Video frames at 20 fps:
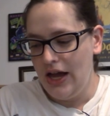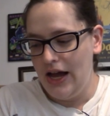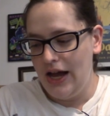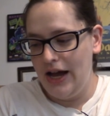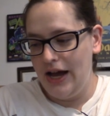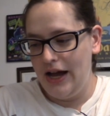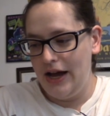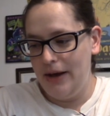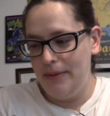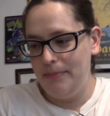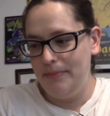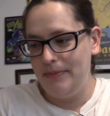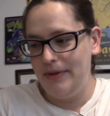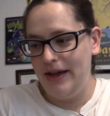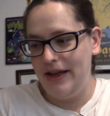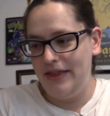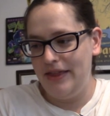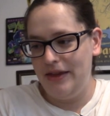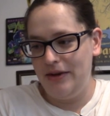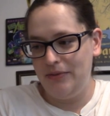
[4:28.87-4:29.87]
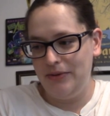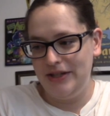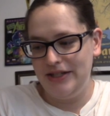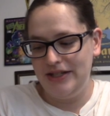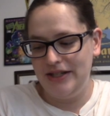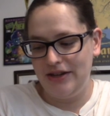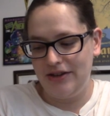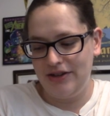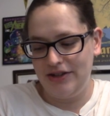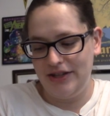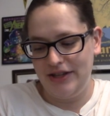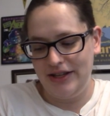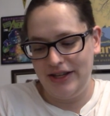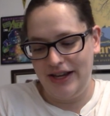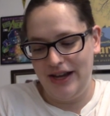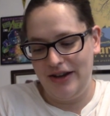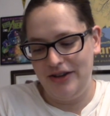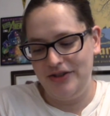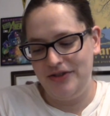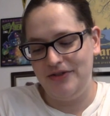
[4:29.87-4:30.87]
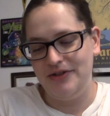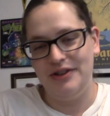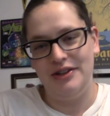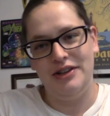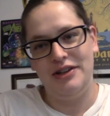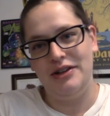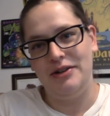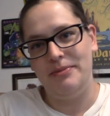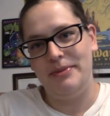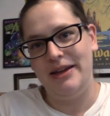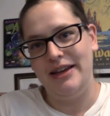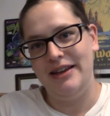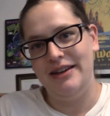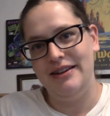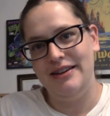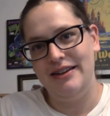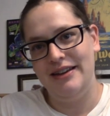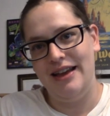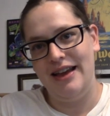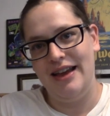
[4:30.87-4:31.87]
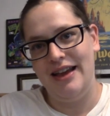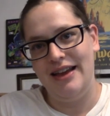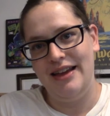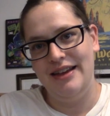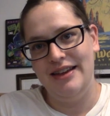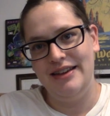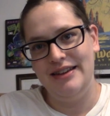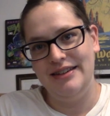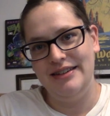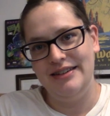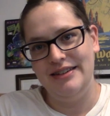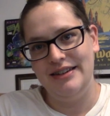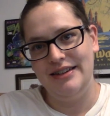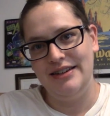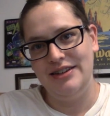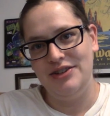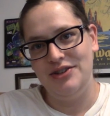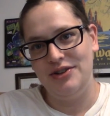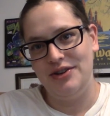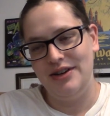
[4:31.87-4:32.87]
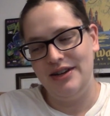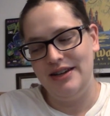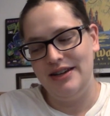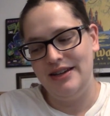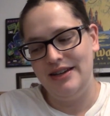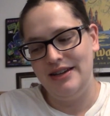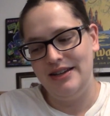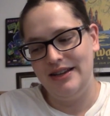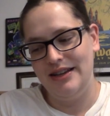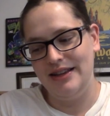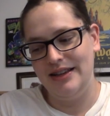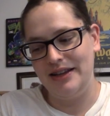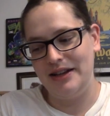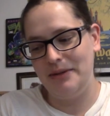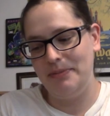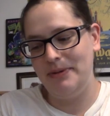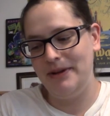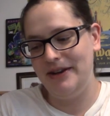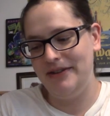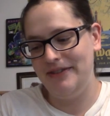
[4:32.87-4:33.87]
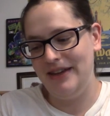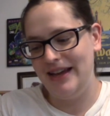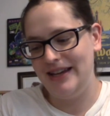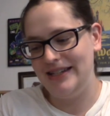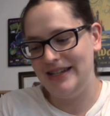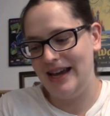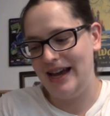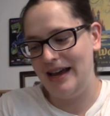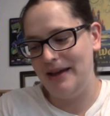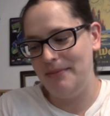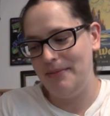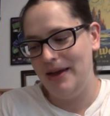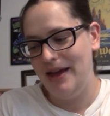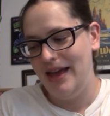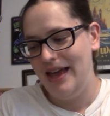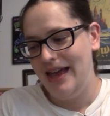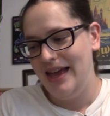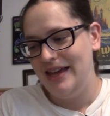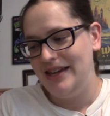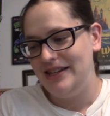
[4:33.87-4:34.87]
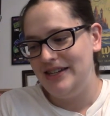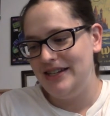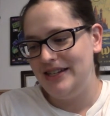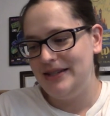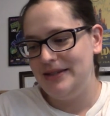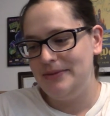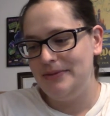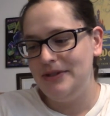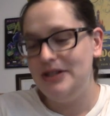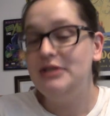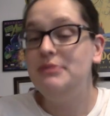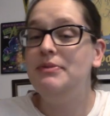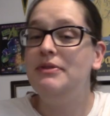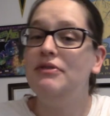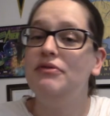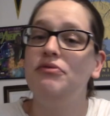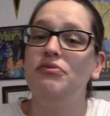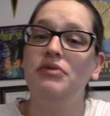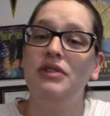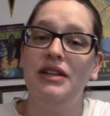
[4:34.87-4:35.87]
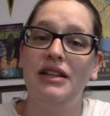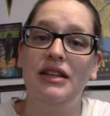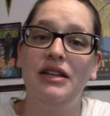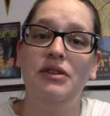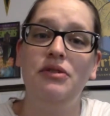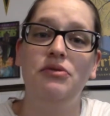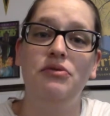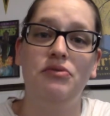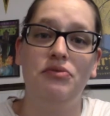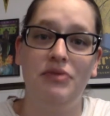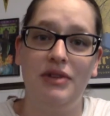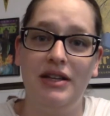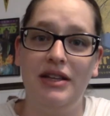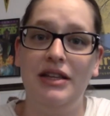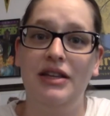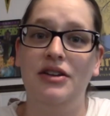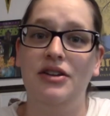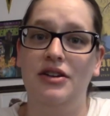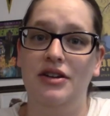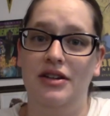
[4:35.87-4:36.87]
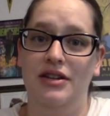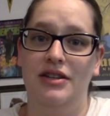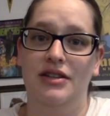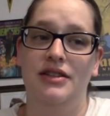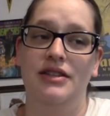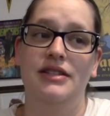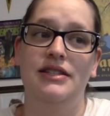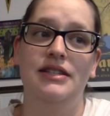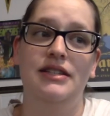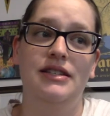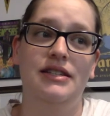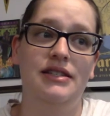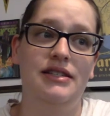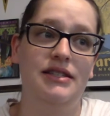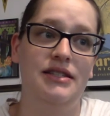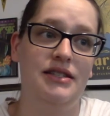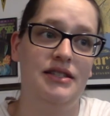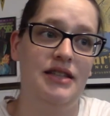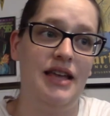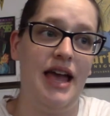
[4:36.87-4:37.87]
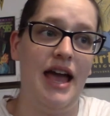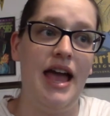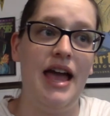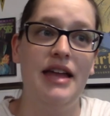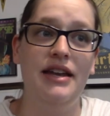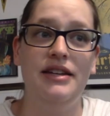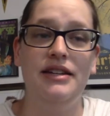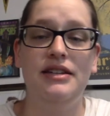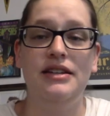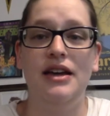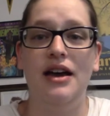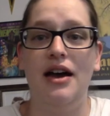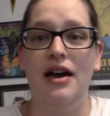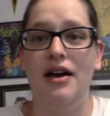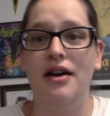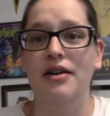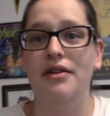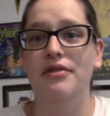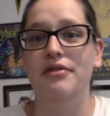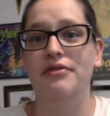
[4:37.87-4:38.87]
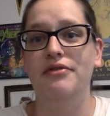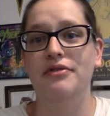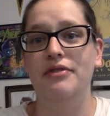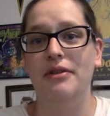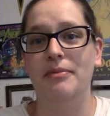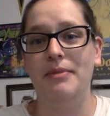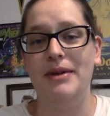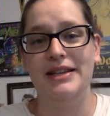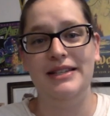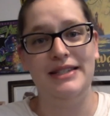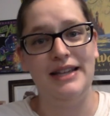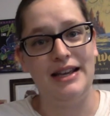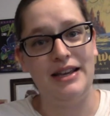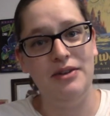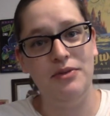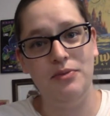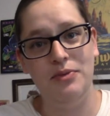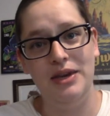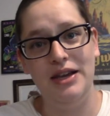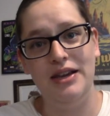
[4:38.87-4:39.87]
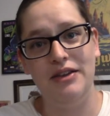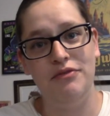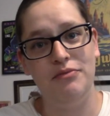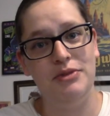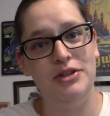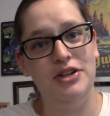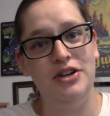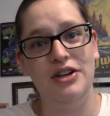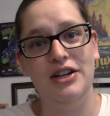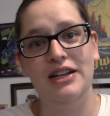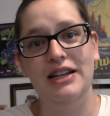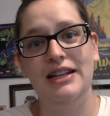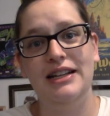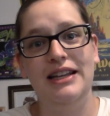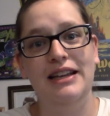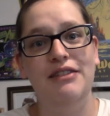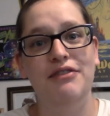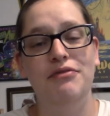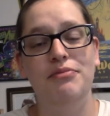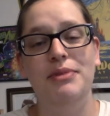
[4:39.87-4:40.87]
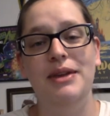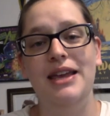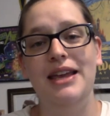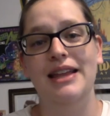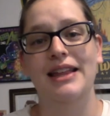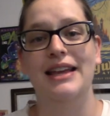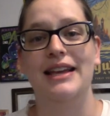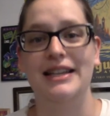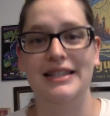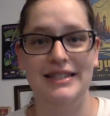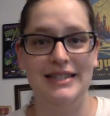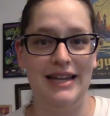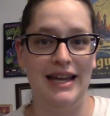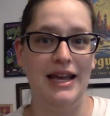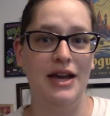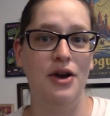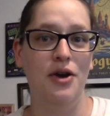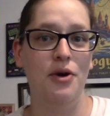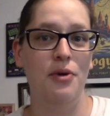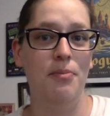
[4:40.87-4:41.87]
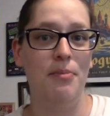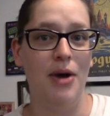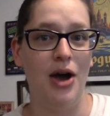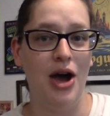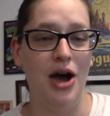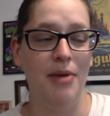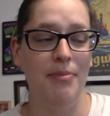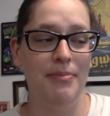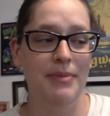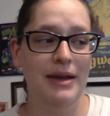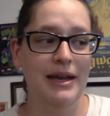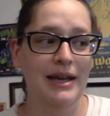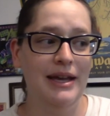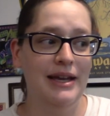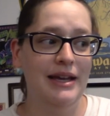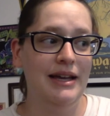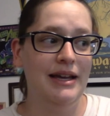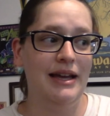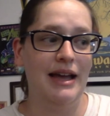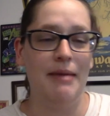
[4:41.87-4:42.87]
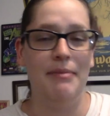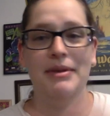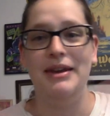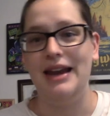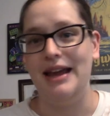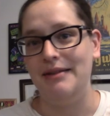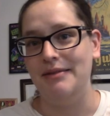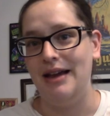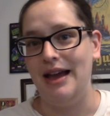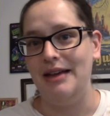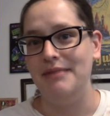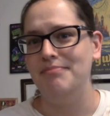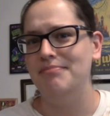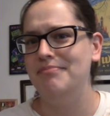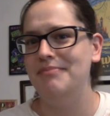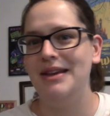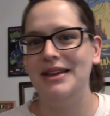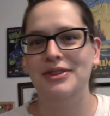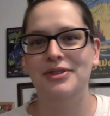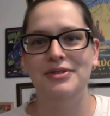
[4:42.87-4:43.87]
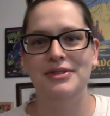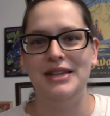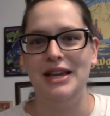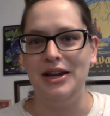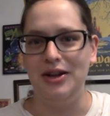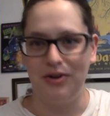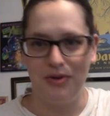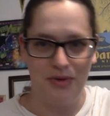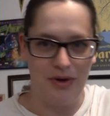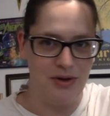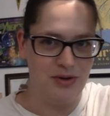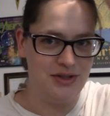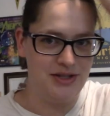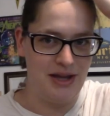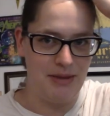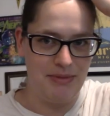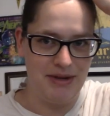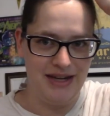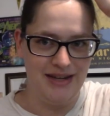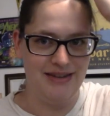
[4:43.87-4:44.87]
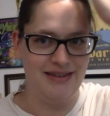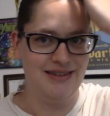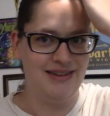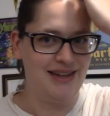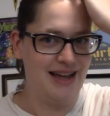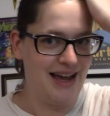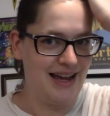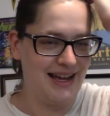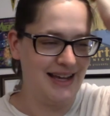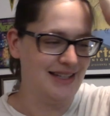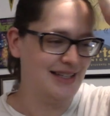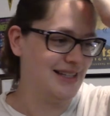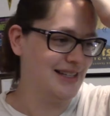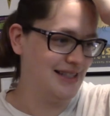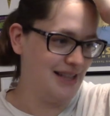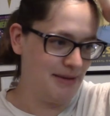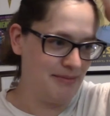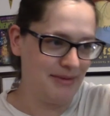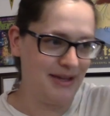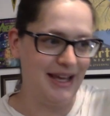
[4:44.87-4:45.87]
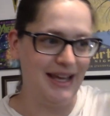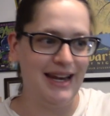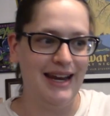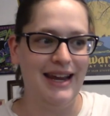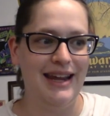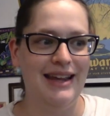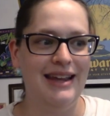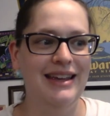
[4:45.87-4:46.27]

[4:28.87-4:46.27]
Um, and then we snuggled on the couch for a little bit and enjoyed a little bit of that time. She's she's been really really good. This is the end of my second week of maternity leave being like a stay-at-home mom. I mean, I, I make those air quotes. I mean, I guess because I'm getting